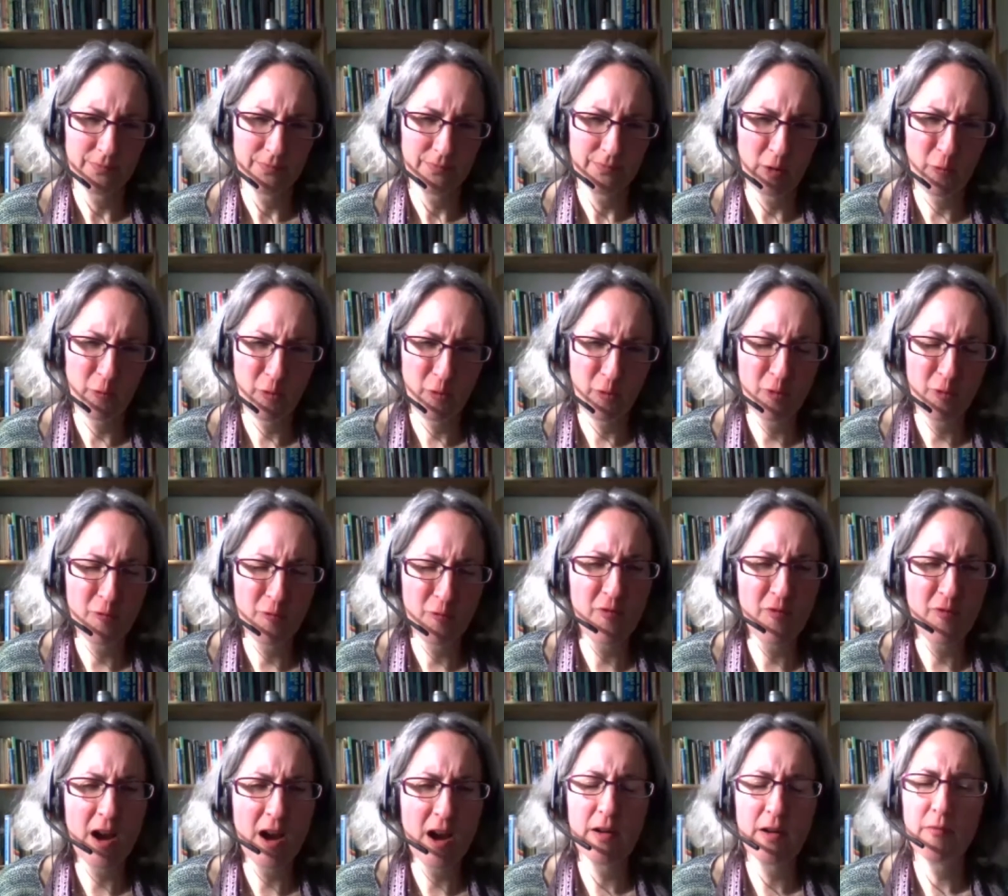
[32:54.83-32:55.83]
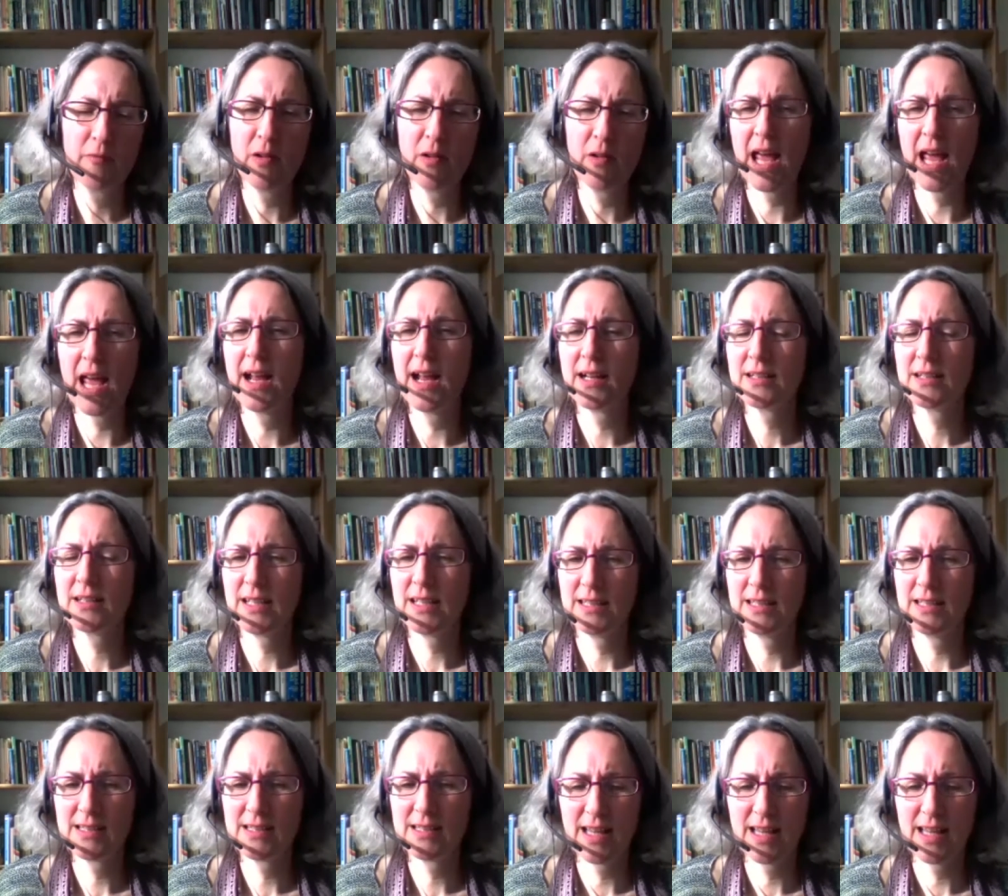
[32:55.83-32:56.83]
You feel very relaxed and
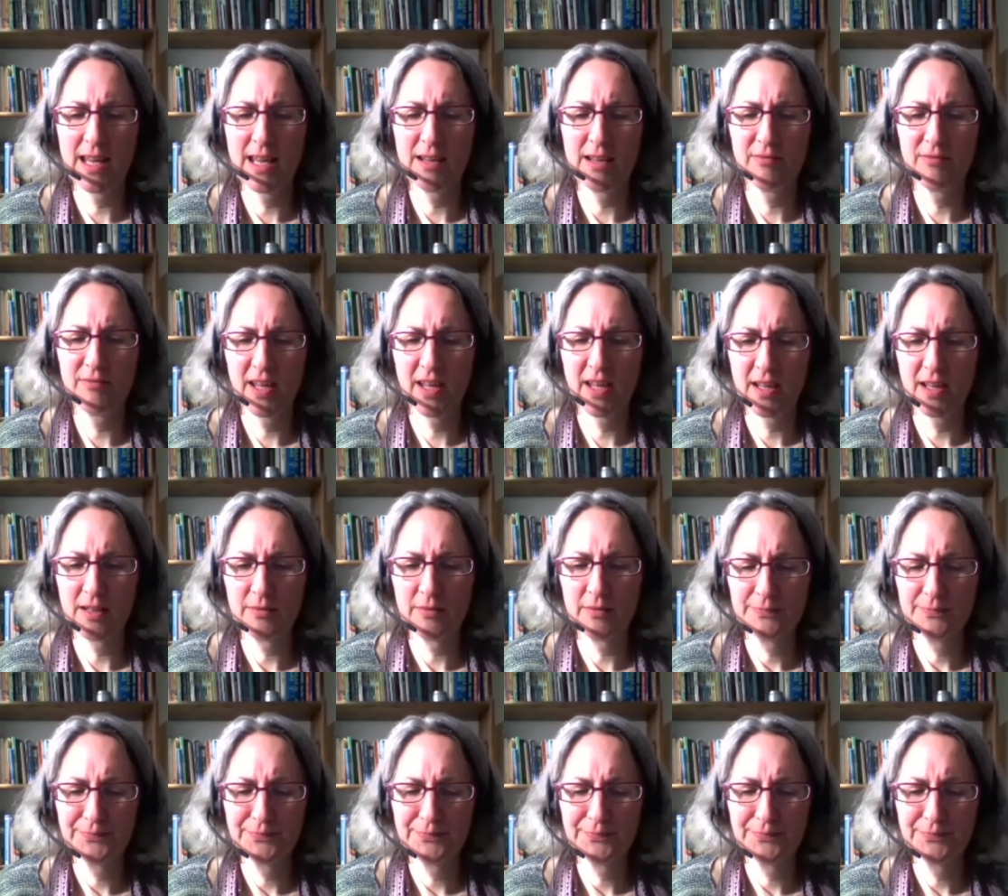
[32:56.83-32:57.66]
safe here.